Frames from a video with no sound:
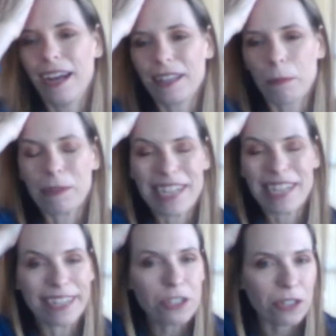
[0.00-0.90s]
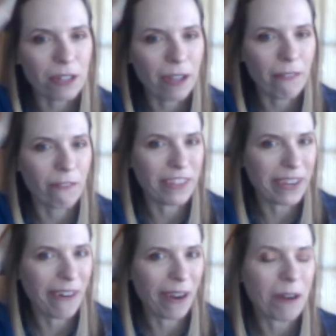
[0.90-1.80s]
the potential of
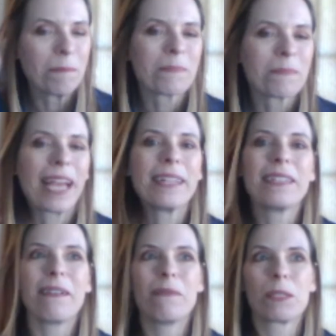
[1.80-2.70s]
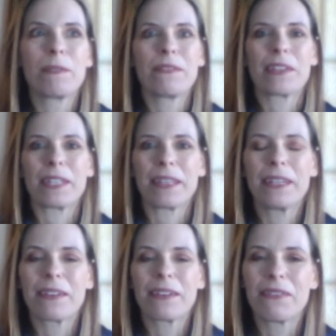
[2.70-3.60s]
VR and specifically
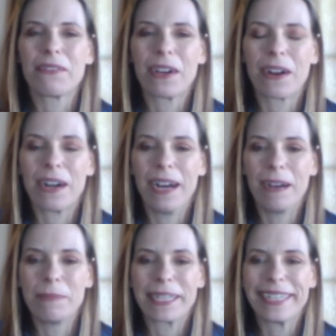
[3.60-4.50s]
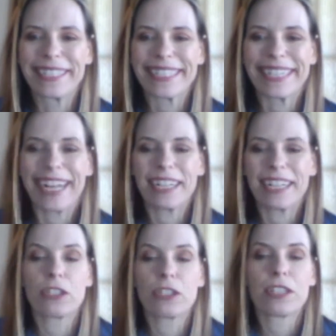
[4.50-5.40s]
theater in VR, because
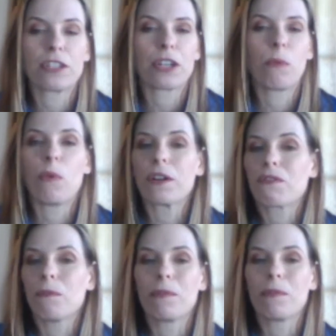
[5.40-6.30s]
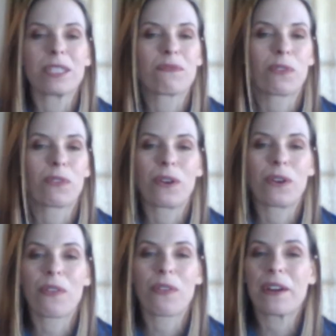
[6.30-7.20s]
it's such a wonderful place
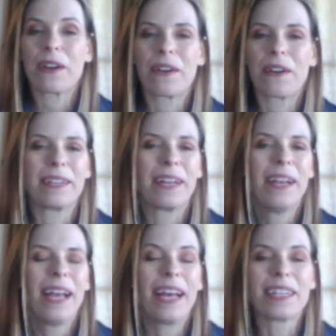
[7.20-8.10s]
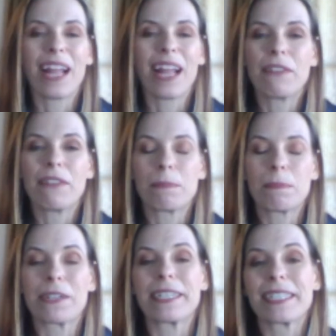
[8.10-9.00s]
for theater and live
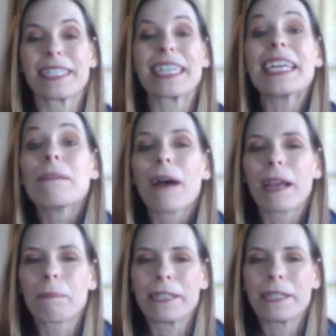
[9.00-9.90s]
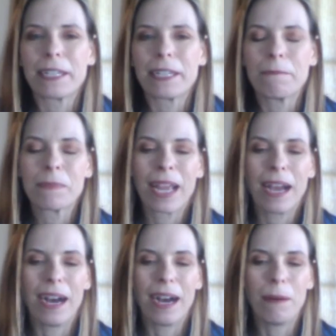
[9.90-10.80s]
experiences, in my opinion.
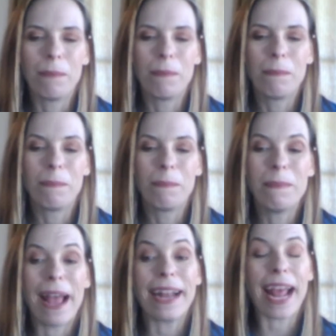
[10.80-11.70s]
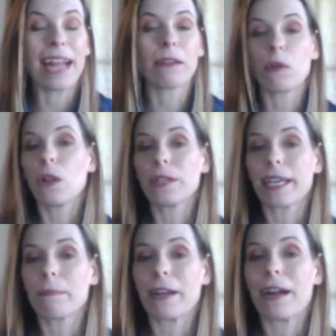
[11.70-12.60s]
And it will only
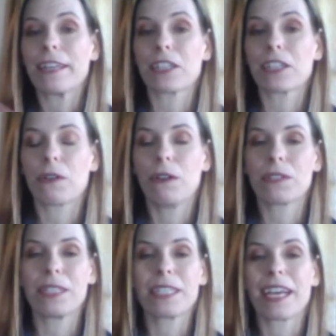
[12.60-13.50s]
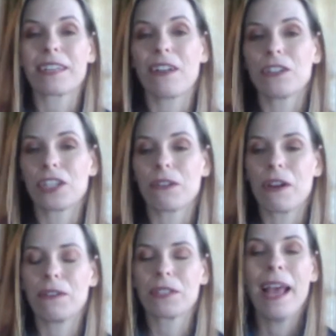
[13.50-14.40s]
get better as it grows and the technology
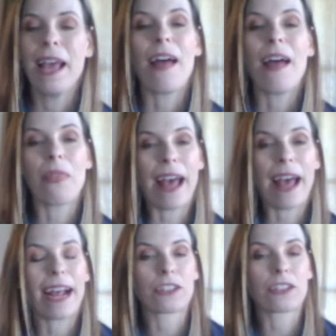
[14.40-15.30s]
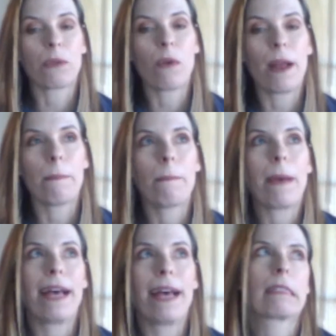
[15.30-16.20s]
grows. And that actually won
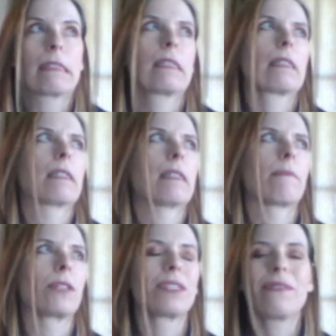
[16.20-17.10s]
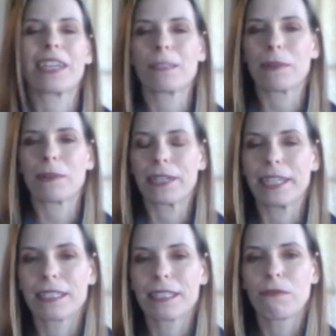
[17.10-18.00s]
best immersive
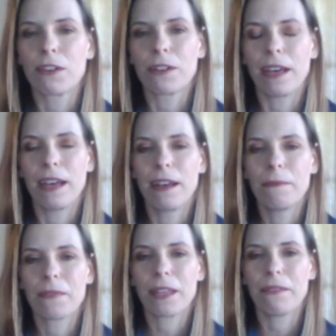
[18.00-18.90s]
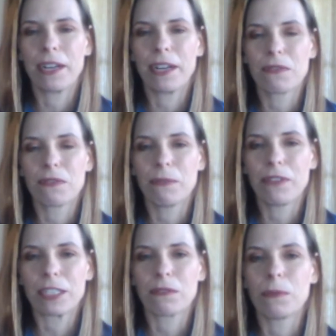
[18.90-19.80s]
experience for the Venice Film
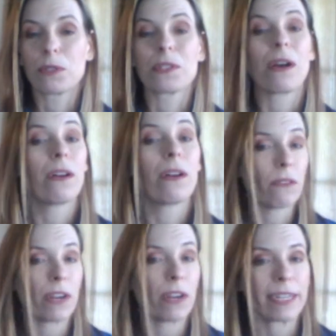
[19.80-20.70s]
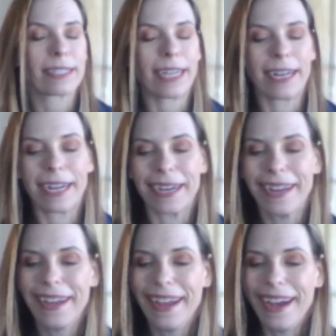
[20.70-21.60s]
Festival, which was also very exciting.
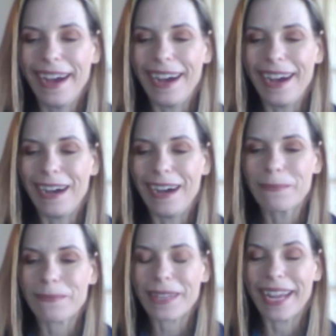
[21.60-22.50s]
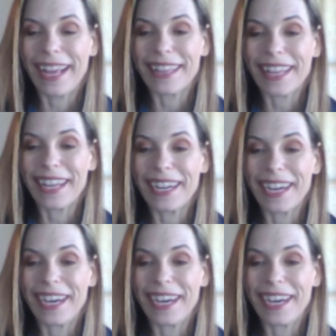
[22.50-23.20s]
Um, and then